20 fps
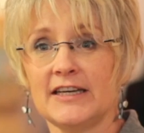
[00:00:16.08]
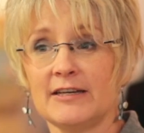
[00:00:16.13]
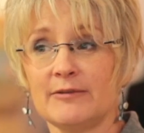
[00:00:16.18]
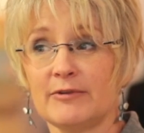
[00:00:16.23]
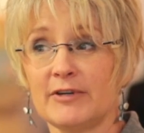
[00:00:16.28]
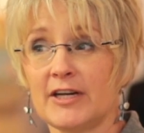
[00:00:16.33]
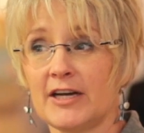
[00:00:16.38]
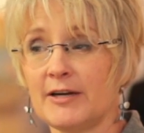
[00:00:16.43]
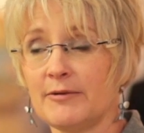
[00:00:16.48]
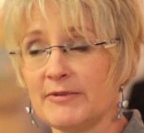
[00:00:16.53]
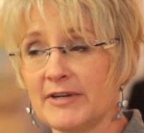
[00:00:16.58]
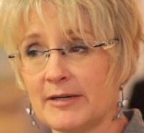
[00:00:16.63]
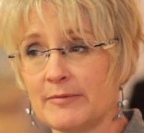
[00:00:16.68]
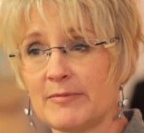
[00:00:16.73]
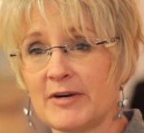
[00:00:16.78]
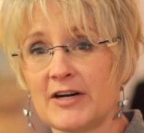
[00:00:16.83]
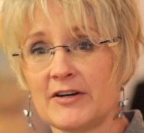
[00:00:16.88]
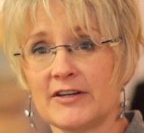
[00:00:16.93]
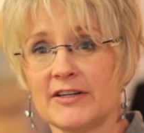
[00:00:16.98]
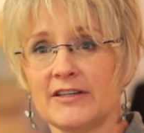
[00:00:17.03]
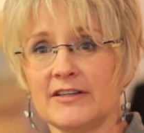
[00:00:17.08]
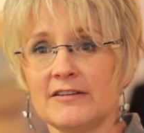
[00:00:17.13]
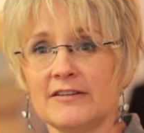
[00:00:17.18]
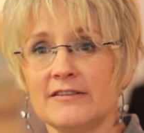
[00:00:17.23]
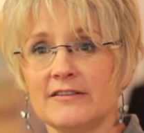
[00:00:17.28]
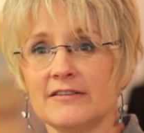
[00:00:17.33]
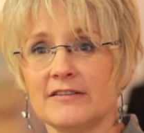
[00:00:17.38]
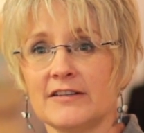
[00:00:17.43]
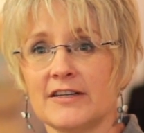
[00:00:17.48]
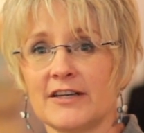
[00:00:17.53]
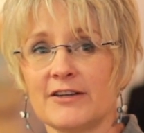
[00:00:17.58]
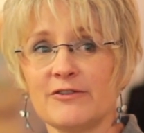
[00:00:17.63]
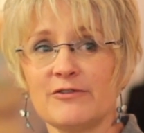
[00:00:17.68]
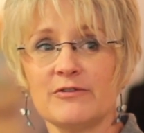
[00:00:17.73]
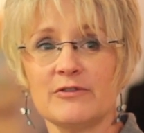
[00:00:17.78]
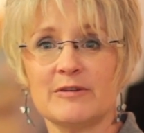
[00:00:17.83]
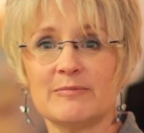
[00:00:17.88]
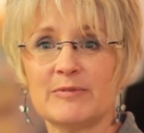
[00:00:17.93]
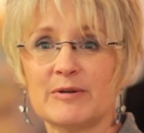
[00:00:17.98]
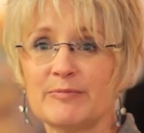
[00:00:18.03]
And when I read about it, I
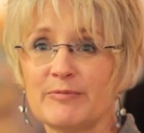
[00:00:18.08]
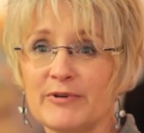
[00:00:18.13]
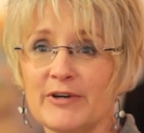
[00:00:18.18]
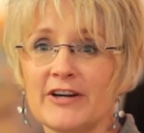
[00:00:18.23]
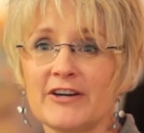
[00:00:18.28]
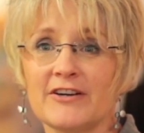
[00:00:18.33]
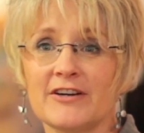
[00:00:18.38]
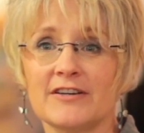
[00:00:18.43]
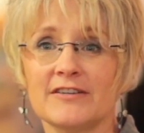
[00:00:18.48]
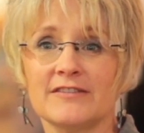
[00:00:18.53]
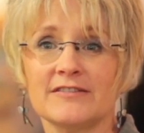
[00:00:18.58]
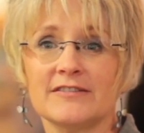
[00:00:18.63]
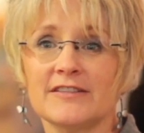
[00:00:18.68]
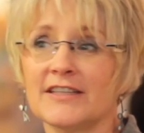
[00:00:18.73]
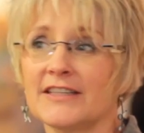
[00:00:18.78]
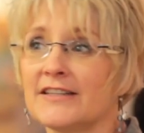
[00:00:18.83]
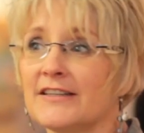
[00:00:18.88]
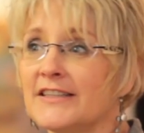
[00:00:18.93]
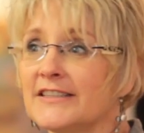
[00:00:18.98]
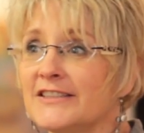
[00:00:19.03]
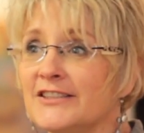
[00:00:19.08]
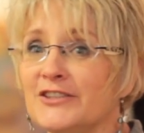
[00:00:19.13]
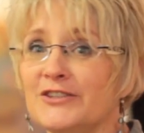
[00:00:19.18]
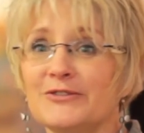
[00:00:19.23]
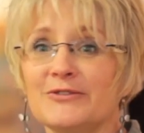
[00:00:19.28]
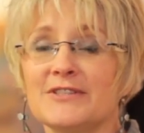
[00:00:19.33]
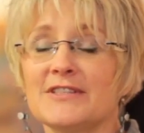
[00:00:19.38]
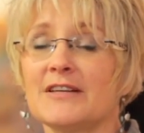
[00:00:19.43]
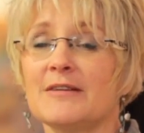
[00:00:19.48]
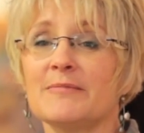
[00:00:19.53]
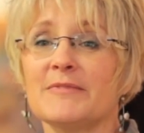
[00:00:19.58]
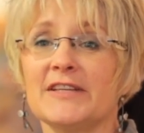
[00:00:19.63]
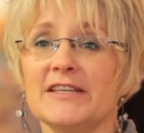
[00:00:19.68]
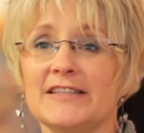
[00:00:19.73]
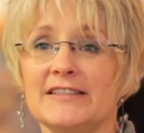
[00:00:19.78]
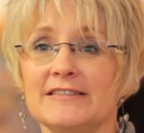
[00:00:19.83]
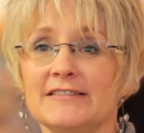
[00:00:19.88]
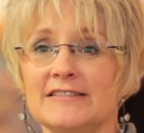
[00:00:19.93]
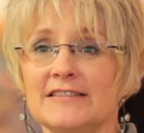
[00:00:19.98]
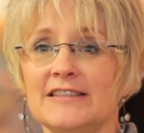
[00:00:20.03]
threw up a prayer, I'd like to do
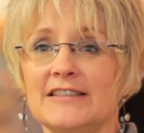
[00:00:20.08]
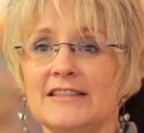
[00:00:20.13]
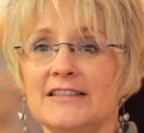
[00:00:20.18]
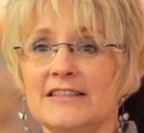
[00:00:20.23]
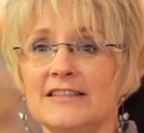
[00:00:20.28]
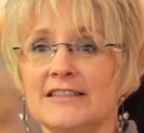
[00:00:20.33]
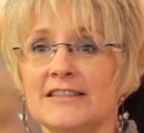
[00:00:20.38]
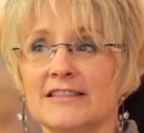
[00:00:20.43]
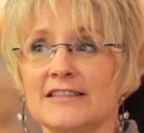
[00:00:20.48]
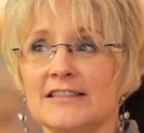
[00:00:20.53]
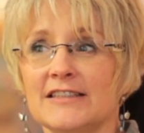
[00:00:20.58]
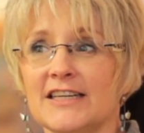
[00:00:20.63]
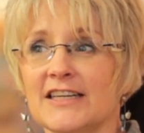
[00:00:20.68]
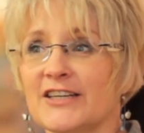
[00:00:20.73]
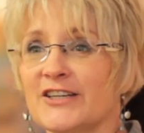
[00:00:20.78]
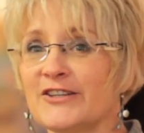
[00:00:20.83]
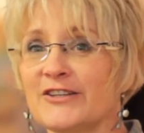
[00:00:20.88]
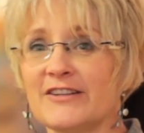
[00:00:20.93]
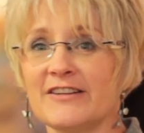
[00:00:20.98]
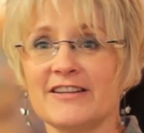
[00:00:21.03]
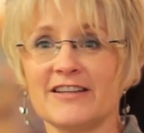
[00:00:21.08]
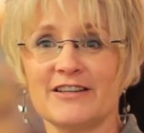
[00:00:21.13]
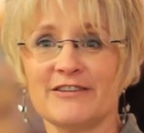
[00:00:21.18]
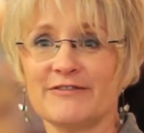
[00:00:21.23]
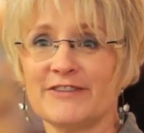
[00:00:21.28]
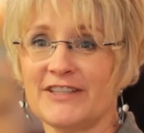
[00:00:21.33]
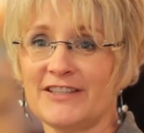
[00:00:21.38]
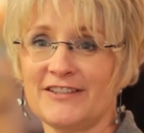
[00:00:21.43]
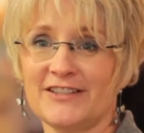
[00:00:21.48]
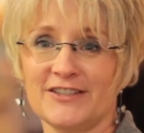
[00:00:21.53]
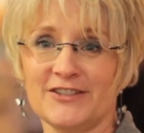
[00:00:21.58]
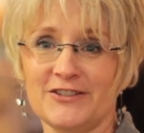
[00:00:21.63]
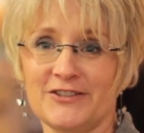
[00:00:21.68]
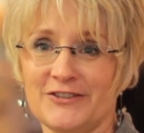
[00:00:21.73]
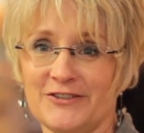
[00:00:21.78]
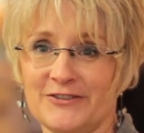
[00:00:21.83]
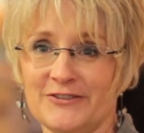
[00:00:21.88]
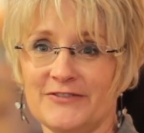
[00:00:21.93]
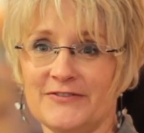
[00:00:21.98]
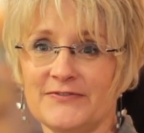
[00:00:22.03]
something. I couldn't think of anything to
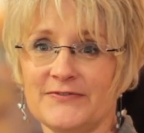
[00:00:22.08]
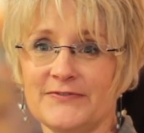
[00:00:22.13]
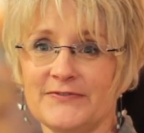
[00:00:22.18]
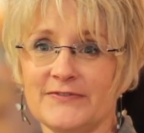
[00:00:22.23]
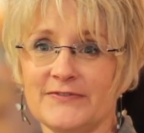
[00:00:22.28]
do.